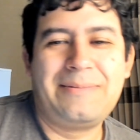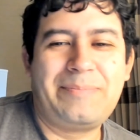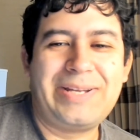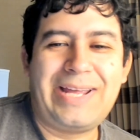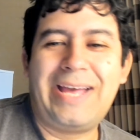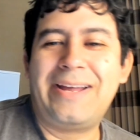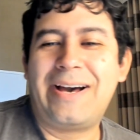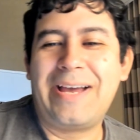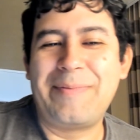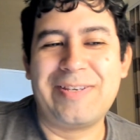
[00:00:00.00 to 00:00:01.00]
But
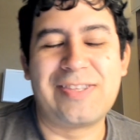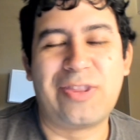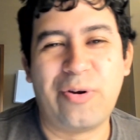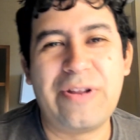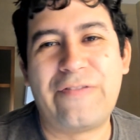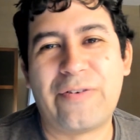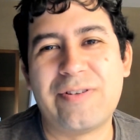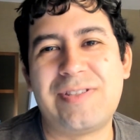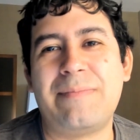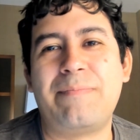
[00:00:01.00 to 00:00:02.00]
Anaheim is
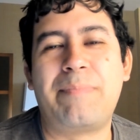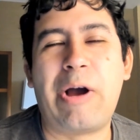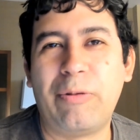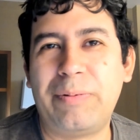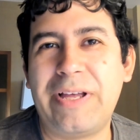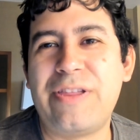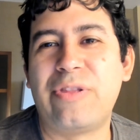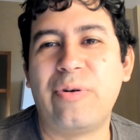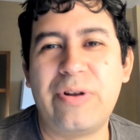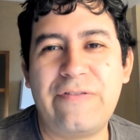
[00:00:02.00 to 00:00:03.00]
31st in power play,
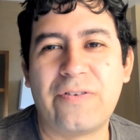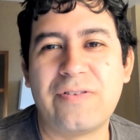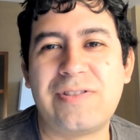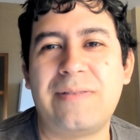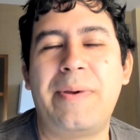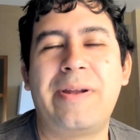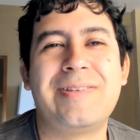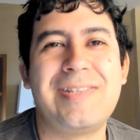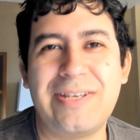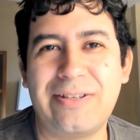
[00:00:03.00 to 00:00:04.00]
31st in
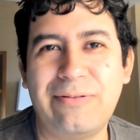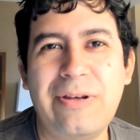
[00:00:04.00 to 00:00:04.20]
penalty kill.